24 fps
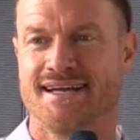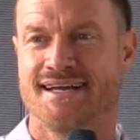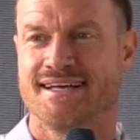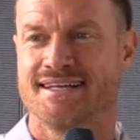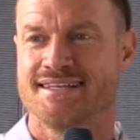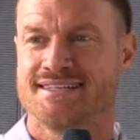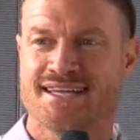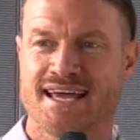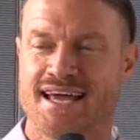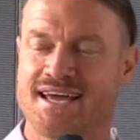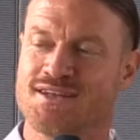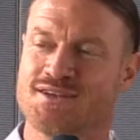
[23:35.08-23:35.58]

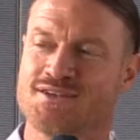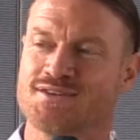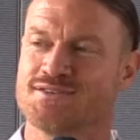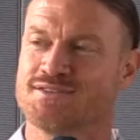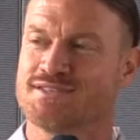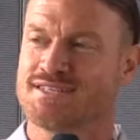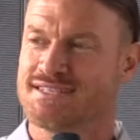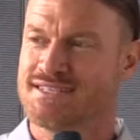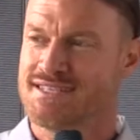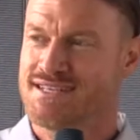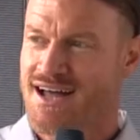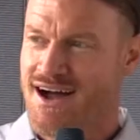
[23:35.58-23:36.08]
Daniel
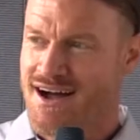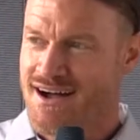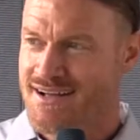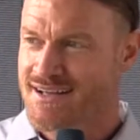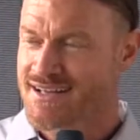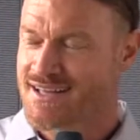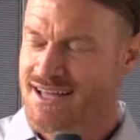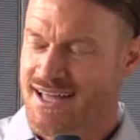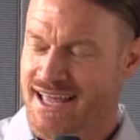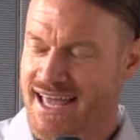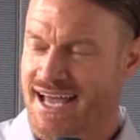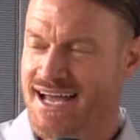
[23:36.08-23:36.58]
did
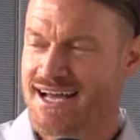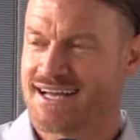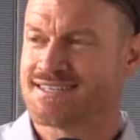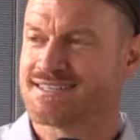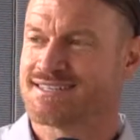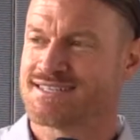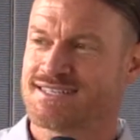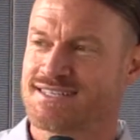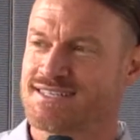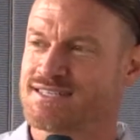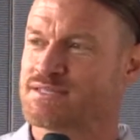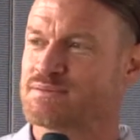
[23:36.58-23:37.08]
not
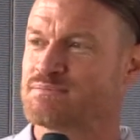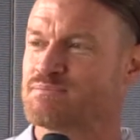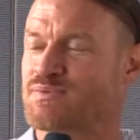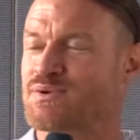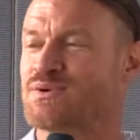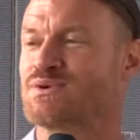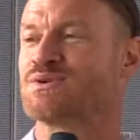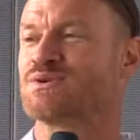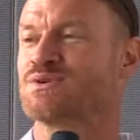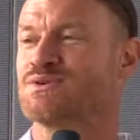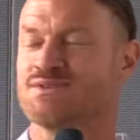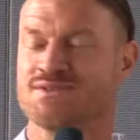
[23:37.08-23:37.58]
cast his
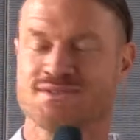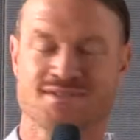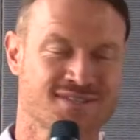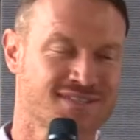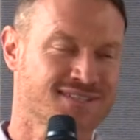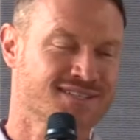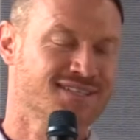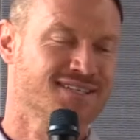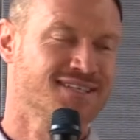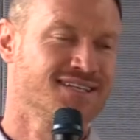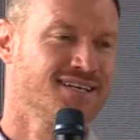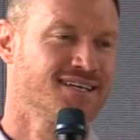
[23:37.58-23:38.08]

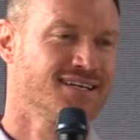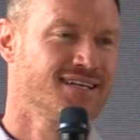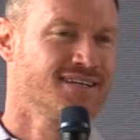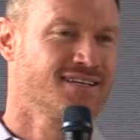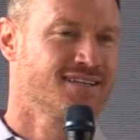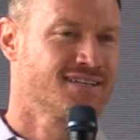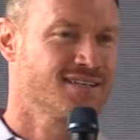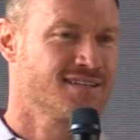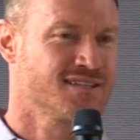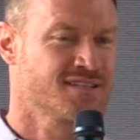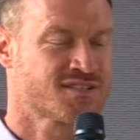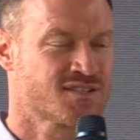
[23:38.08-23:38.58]
pearls
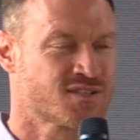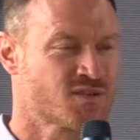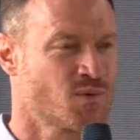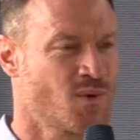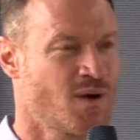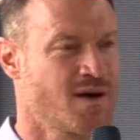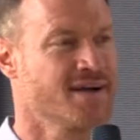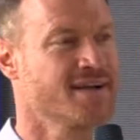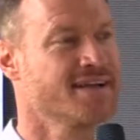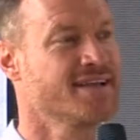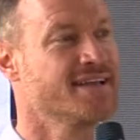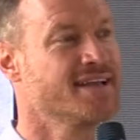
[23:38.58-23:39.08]
to the
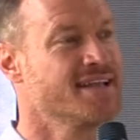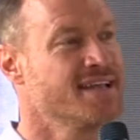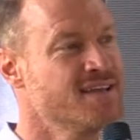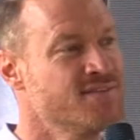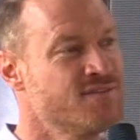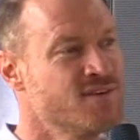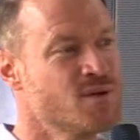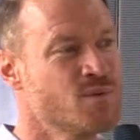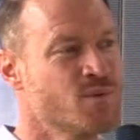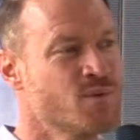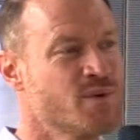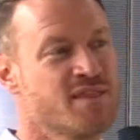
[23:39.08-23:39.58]
swine,
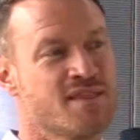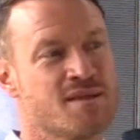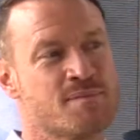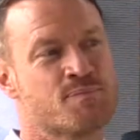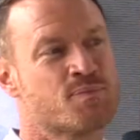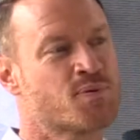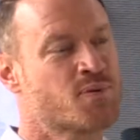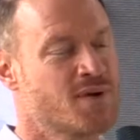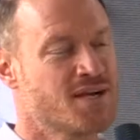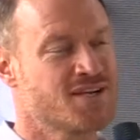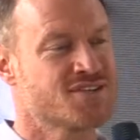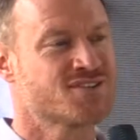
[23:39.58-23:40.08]
even when the
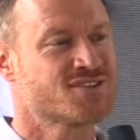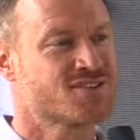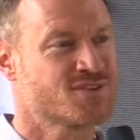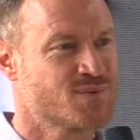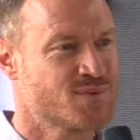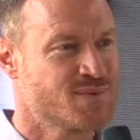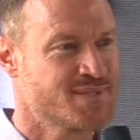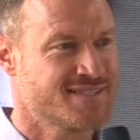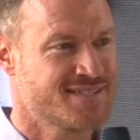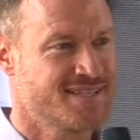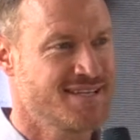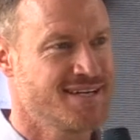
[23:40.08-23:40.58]
pressure
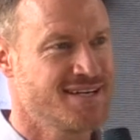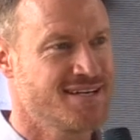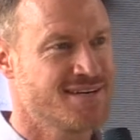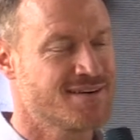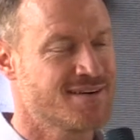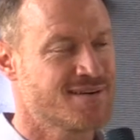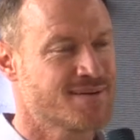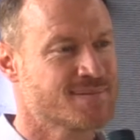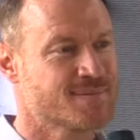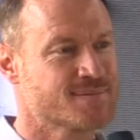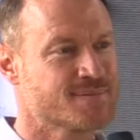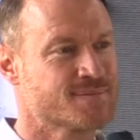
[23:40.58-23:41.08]
was there.
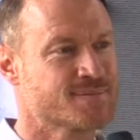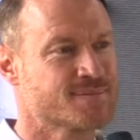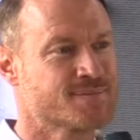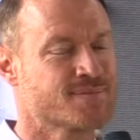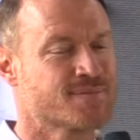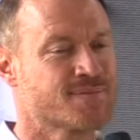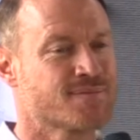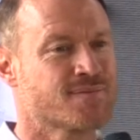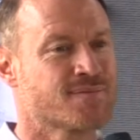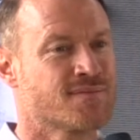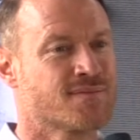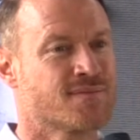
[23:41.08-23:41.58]

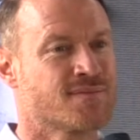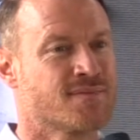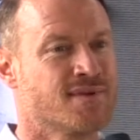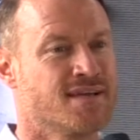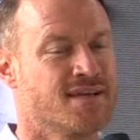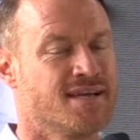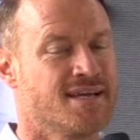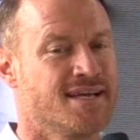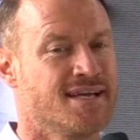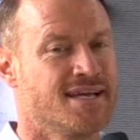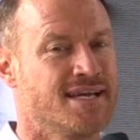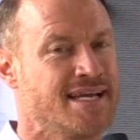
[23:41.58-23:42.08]

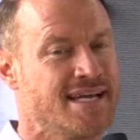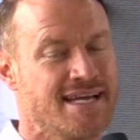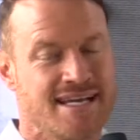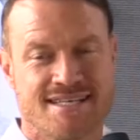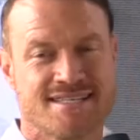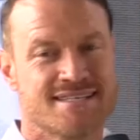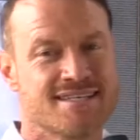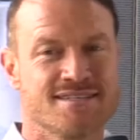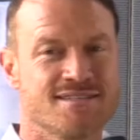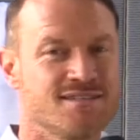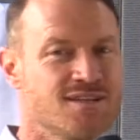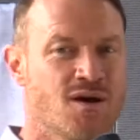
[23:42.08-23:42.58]
He
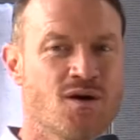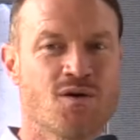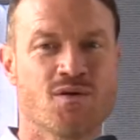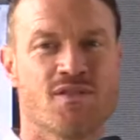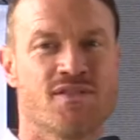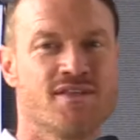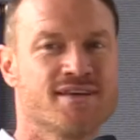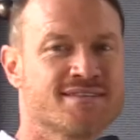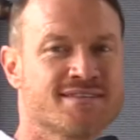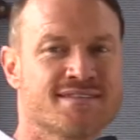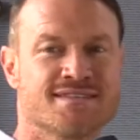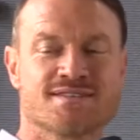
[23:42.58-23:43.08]
said, no,
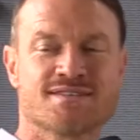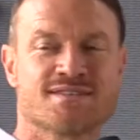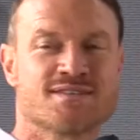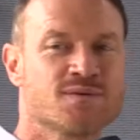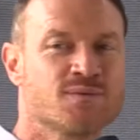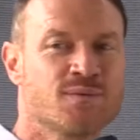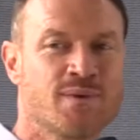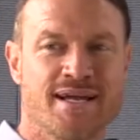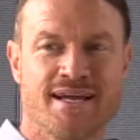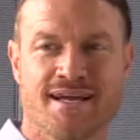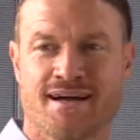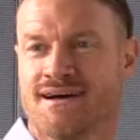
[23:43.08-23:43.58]
this is the
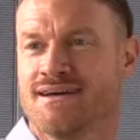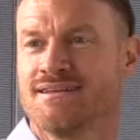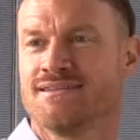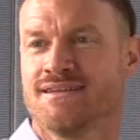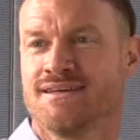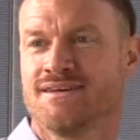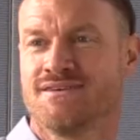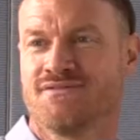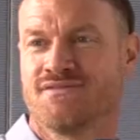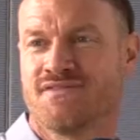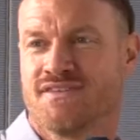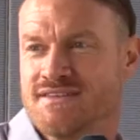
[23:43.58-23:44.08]
way I
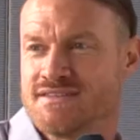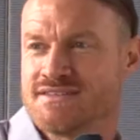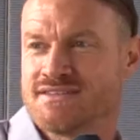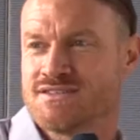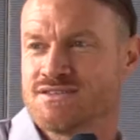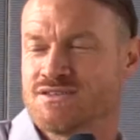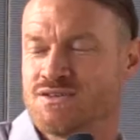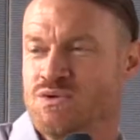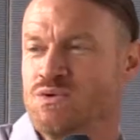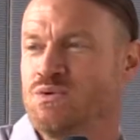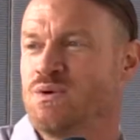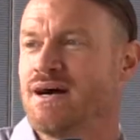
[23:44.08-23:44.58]
live. This is
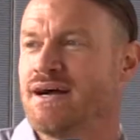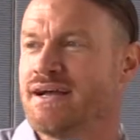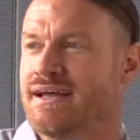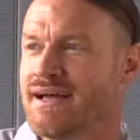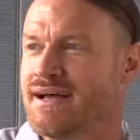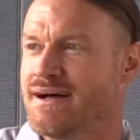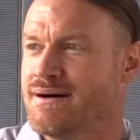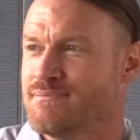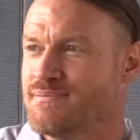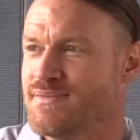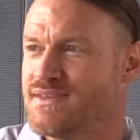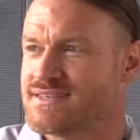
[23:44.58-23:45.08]
who I
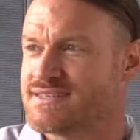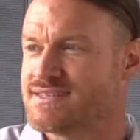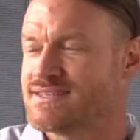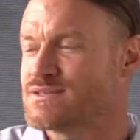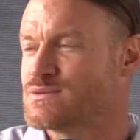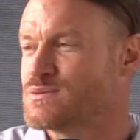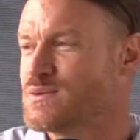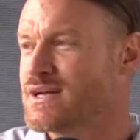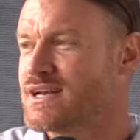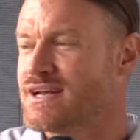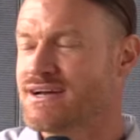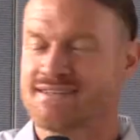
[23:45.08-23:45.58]
am. This is
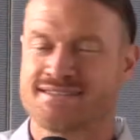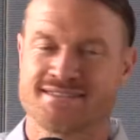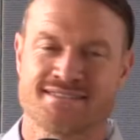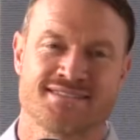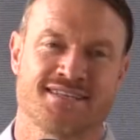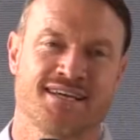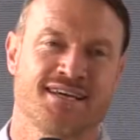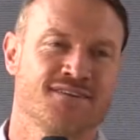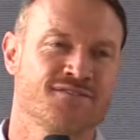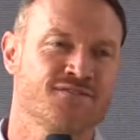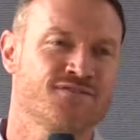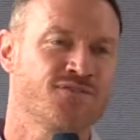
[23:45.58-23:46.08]
what I
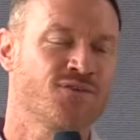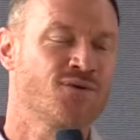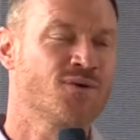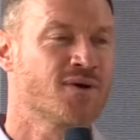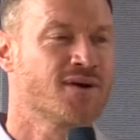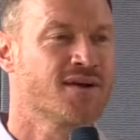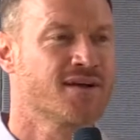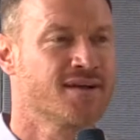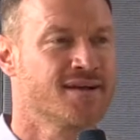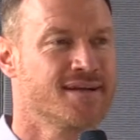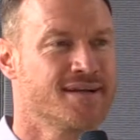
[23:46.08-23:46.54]
stand for.